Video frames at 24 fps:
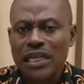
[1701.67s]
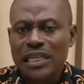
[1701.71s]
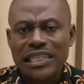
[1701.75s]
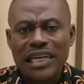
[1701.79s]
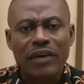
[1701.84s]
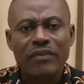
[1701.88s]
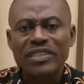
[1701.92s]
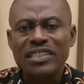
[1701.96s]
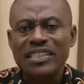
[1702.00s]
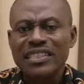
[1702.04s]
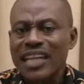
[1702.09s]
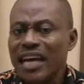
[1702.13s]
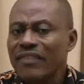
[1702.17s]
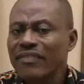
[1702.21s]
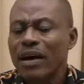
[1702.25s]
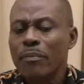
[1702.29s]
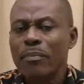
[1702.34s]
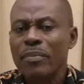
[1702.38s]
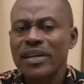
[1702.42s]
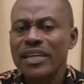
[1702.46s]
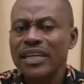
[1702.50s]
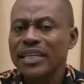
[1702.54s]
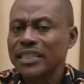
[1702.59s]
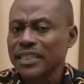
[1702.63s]
There has
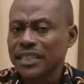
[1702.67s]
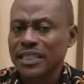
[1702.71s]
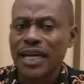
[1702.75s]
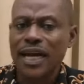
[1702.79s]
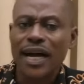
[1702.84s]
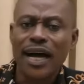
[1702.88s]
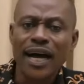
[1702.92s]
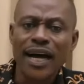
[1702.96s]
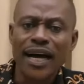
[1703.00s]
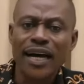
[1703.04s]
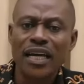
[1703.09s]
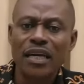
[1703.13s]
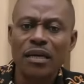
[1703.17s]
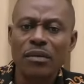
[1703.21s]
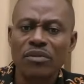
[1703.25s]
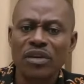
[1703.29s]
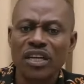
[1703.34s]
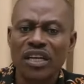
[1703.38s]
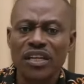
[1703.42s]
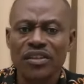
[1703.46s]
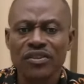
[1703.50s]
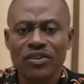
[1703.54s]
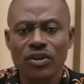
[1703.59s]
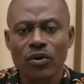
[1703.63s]
never been a
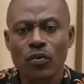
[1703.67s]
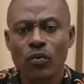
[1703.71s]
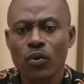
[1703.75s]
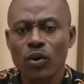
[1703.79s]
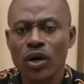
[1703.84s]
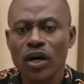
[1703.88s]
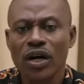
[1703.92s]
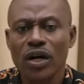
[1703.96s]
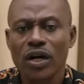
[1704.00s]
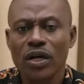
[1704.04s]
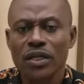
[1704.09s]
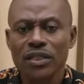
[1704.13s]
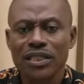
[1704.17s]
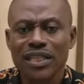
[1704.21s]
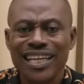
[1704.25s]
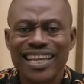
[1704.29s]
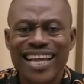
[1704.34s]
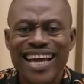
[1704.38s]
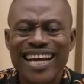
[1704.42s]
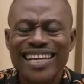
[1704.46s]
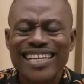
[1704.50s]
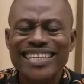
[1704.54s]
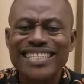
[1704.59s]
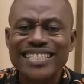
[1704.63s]
time in the world
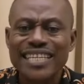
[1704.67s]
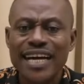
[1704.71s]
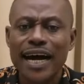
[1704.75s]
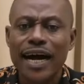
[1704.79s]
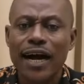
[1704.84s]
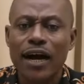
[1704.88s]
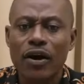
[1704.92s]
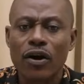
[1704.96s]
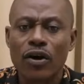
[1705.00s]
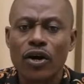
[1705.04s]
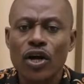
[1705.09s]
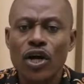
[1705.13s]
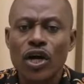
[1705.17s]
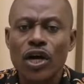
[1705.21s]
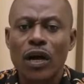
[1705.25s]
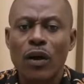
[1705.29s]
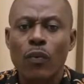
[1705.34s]
like now